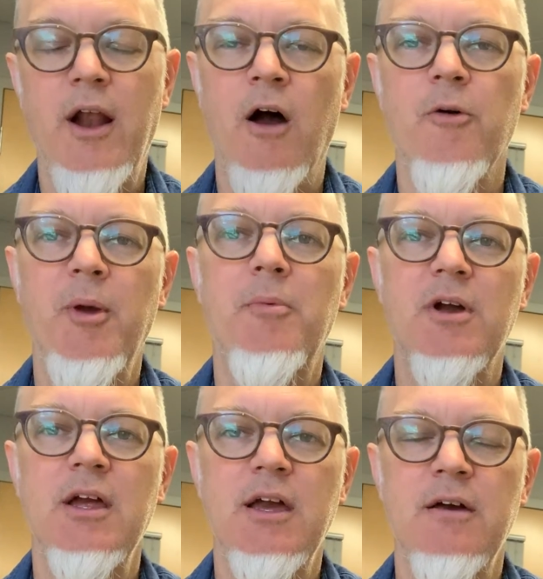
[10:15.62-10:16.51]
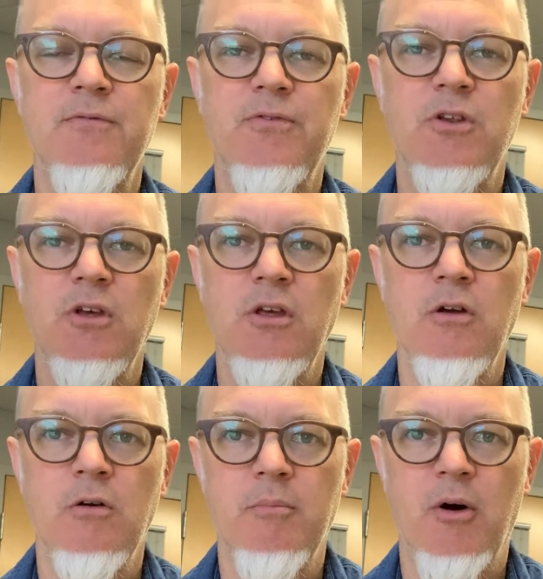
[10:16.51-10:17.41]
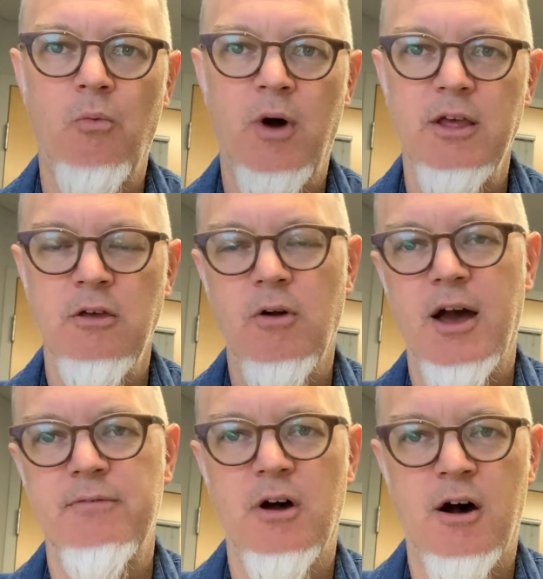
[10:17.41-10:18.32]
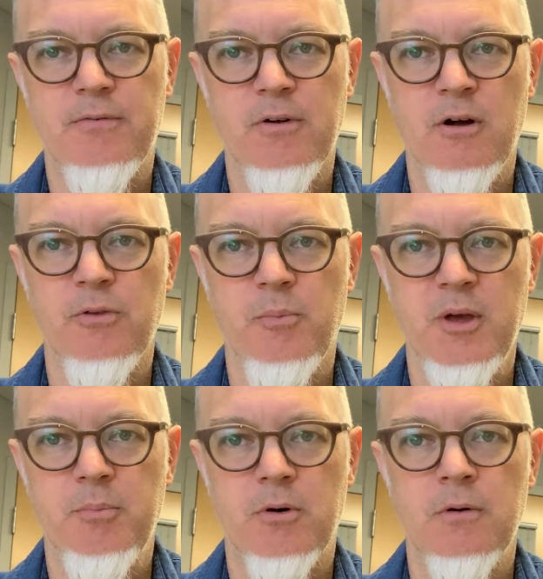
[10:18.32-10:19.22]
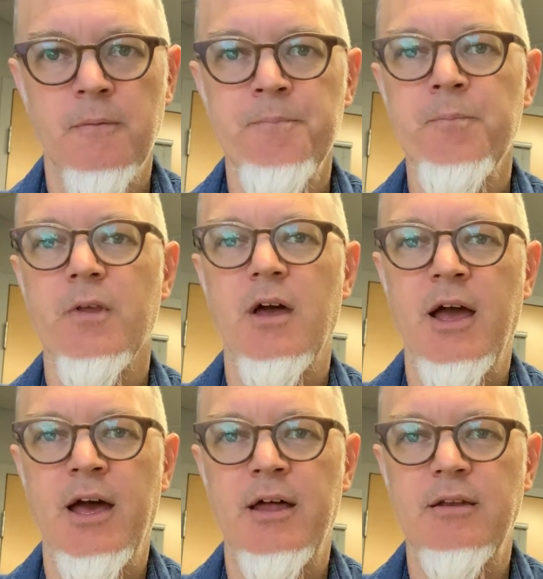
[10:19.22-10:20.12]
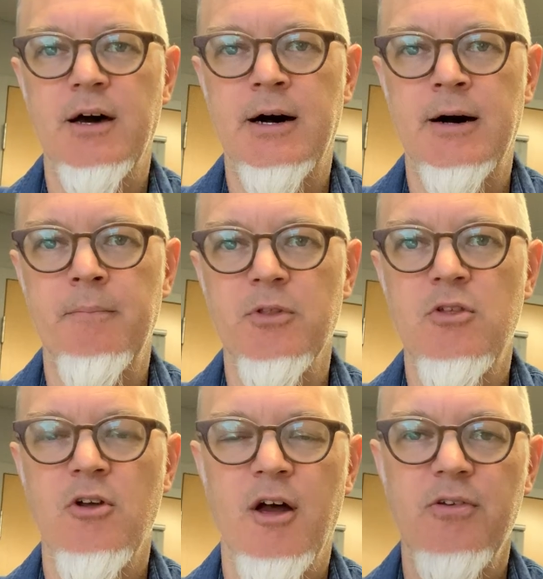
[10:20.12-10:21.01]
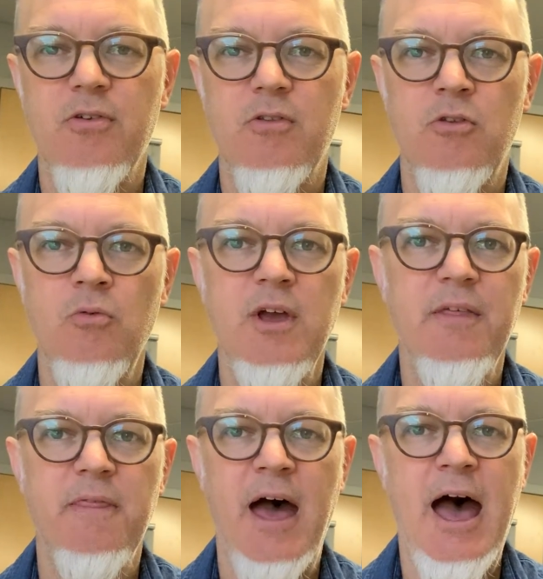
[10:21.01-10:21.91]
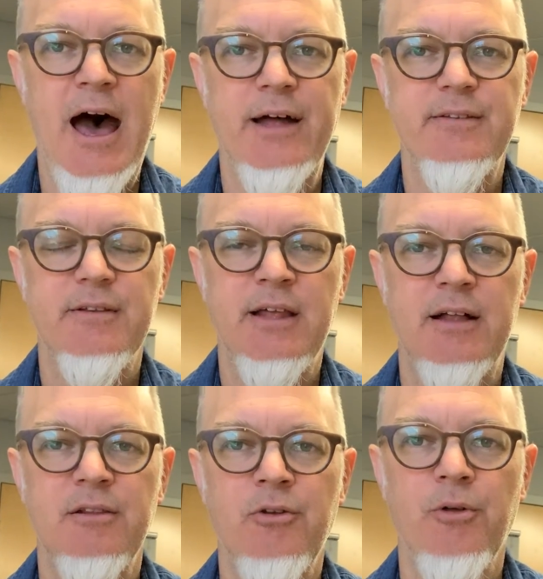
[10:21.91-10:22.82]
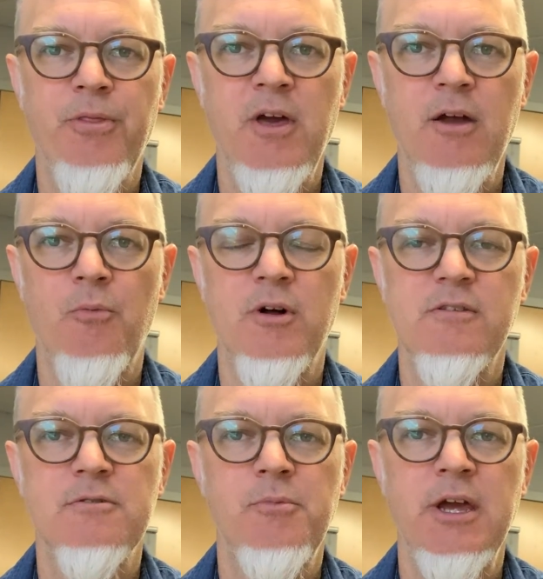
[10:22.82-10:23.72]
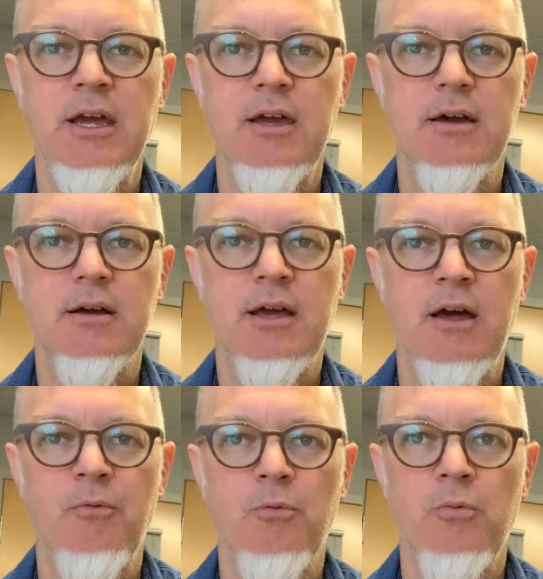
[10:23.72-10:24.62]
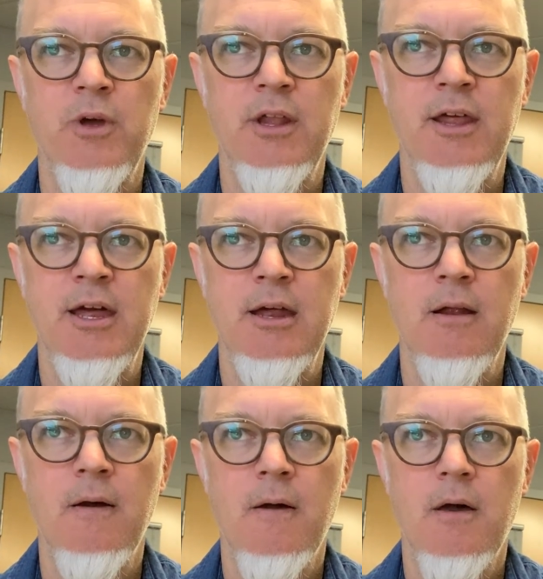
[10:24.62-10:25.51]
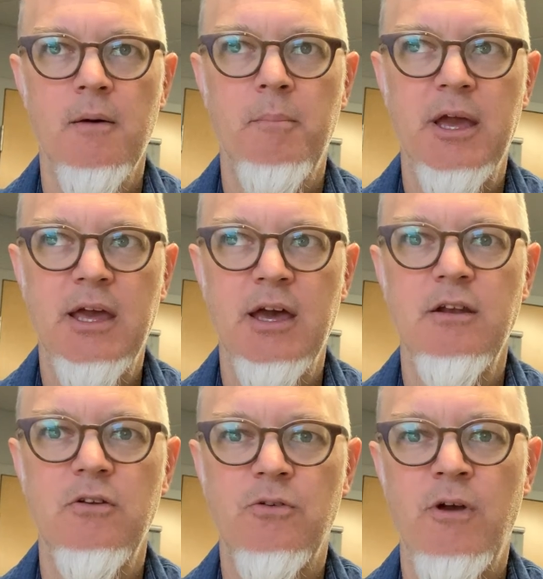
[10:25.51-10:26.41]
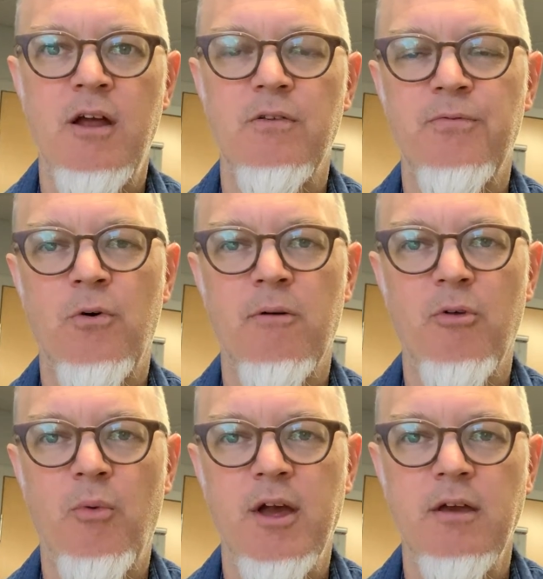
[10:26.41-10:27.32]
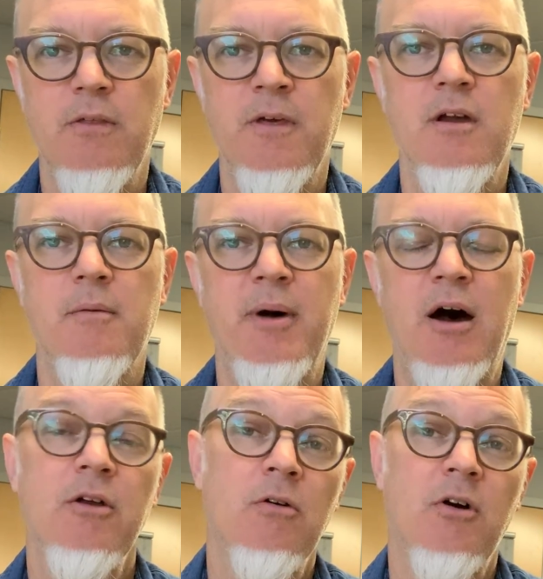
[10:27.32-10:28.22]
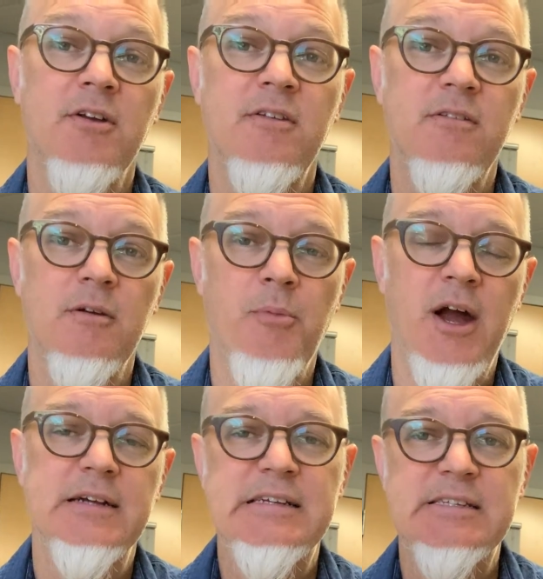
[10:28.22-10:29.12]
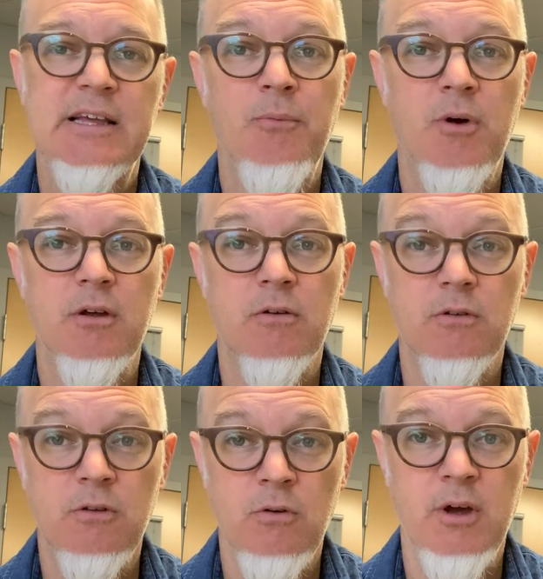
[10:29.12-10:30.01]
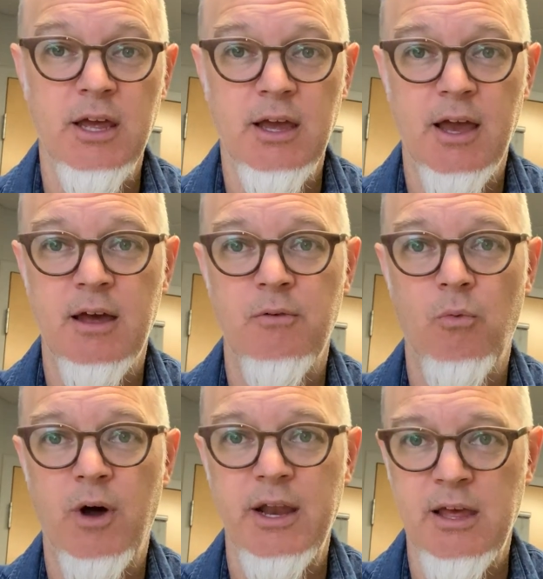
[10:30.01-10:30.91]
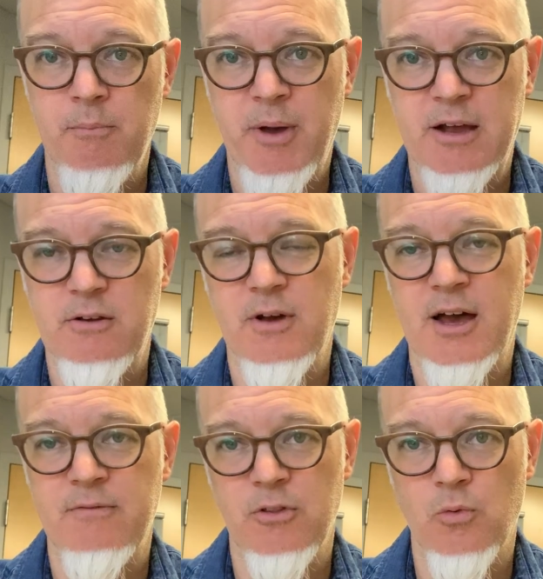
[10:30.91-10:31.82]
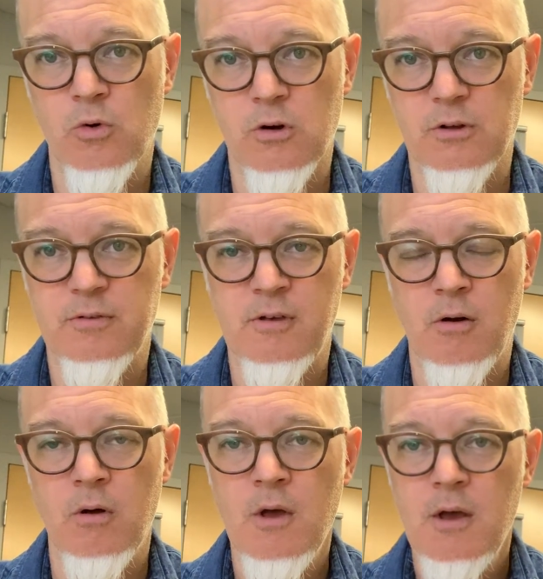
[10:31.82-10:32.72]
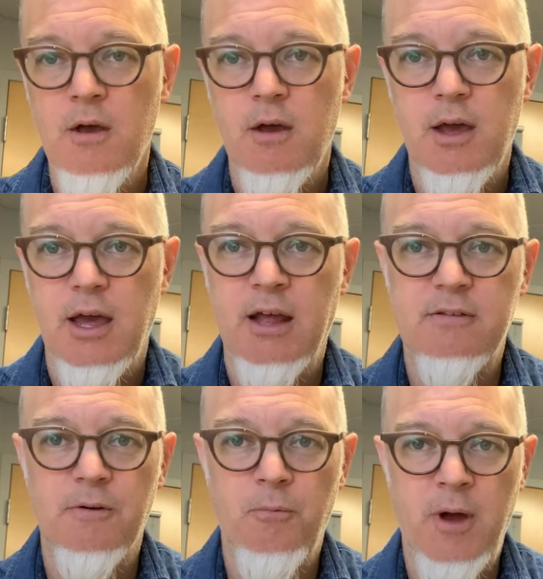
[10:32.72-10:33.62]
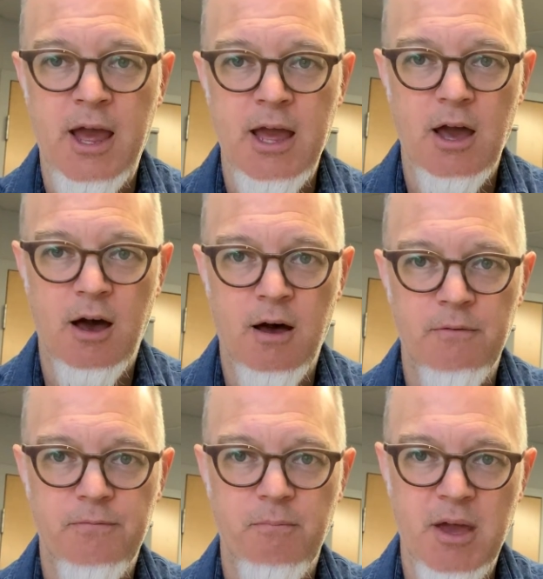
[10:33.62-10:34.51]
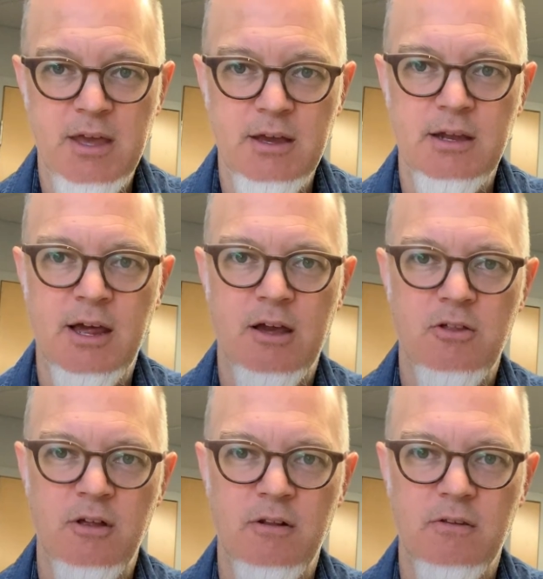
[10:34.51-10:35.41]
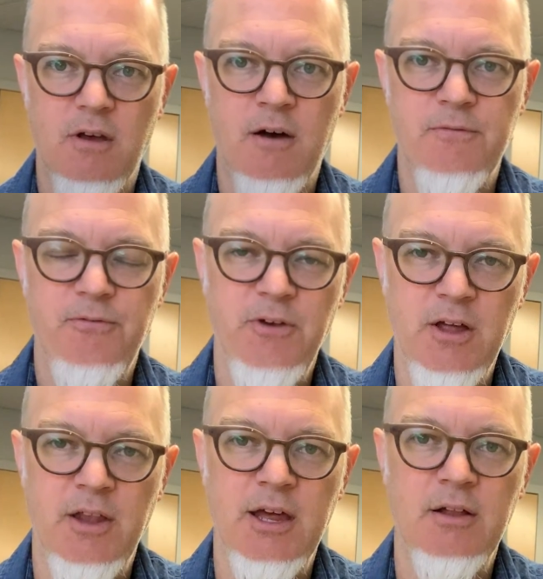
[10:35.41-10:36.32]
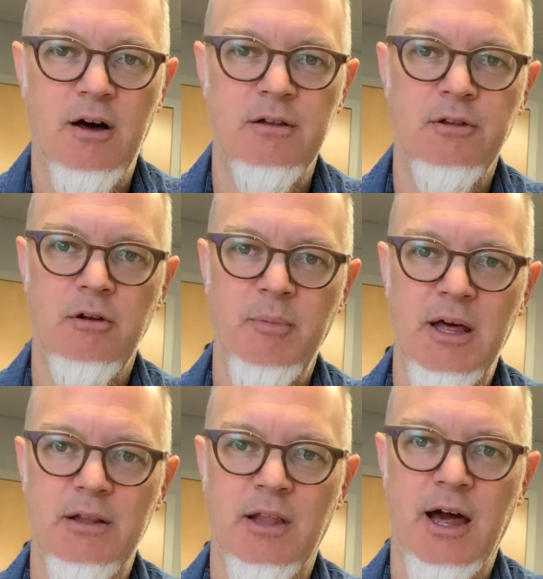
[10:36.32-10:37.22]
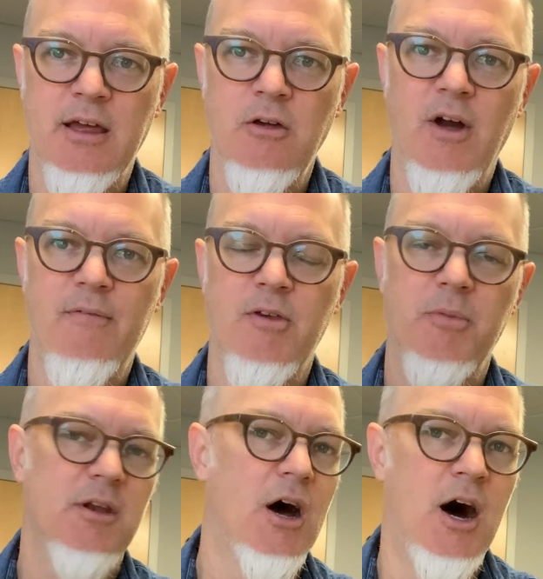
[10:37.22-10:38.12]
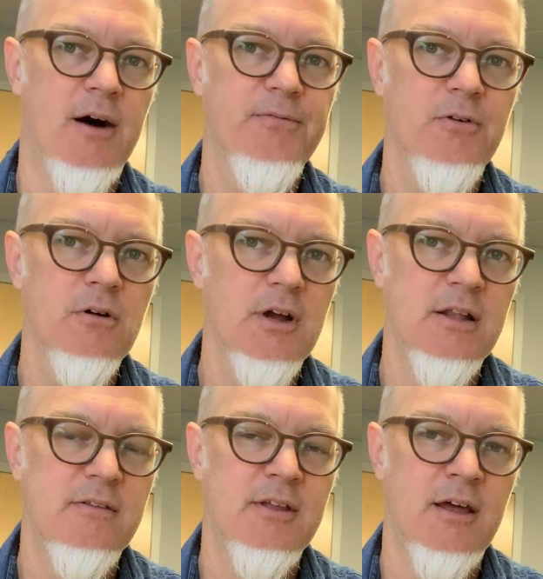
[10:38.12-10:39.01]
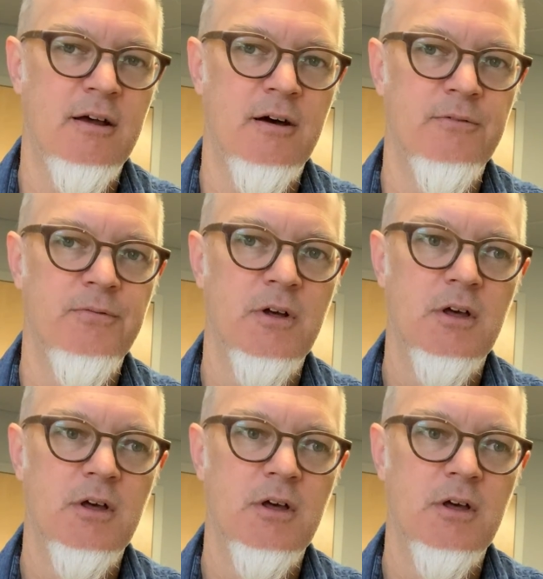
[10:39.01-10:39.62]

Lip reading: other people can give to you, but what you have to offer other people. And just doing that little thing once a week can really begin to transform the way you think about your artistic practice and what you're doing and what impact you have in the world. So it's a way of making connections, of feeling a little bit like you have something to offer instead of